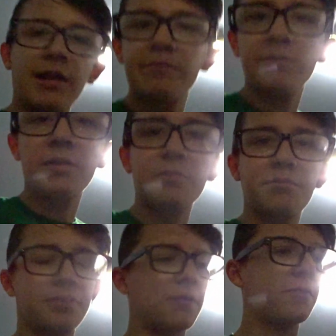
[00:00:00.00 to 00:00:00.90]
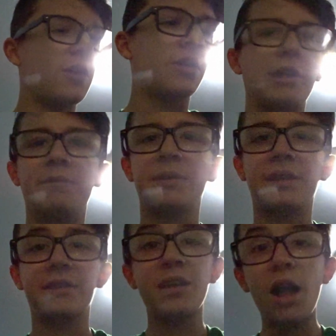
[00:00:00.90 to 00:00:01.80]
I'm, I'm, I'm vlogging
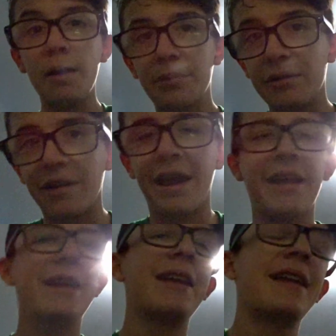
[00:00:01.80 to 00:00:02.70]
because copyright.